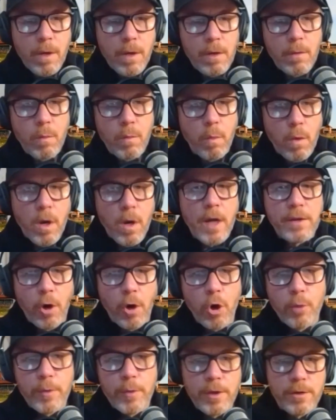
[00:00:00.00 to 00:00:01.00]
why
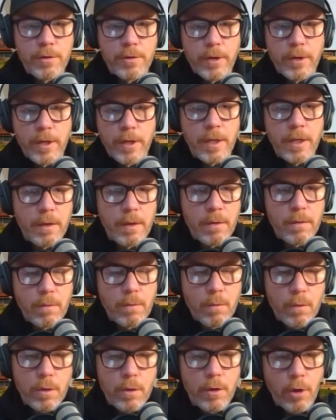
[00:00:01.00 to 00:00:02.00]
Toby Tree
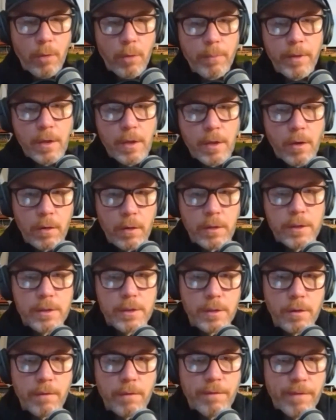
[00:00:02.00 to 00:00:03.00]
would not be
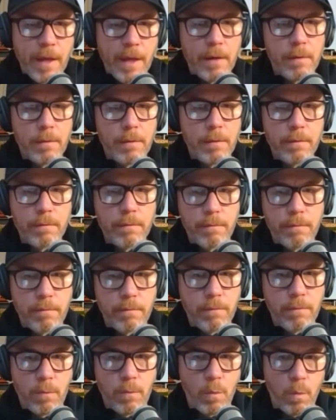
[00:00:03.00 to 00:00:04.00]
cognizant of that,
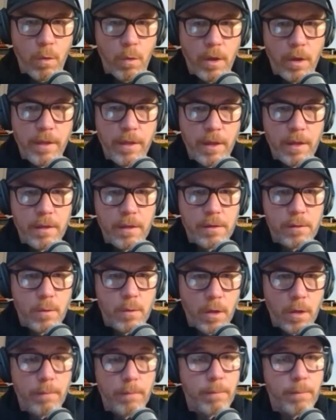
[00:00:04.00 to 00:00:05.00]
what I think is
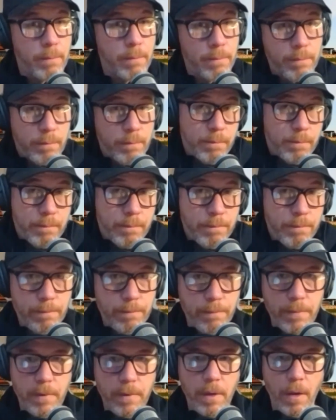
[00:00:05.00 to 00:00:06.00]
quite a
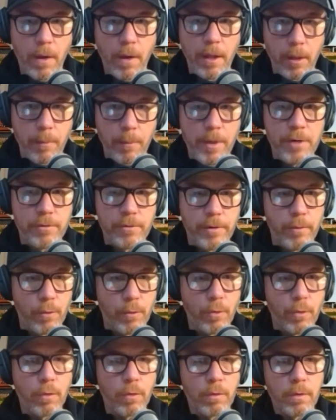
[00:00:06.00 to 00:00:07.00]
elementary rule.